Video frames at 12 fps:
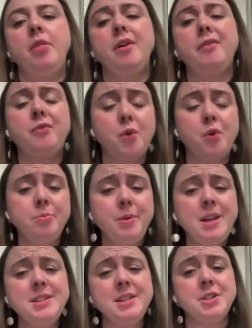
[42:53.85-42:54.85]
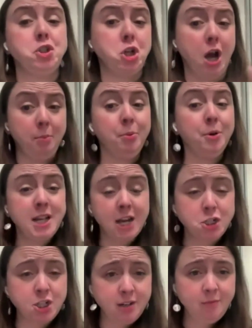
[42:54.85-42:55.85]
The fourth piece is job
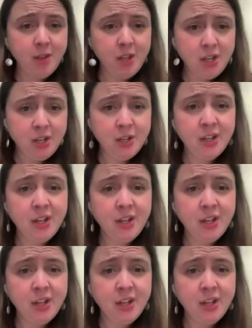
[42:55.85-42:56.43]
protection.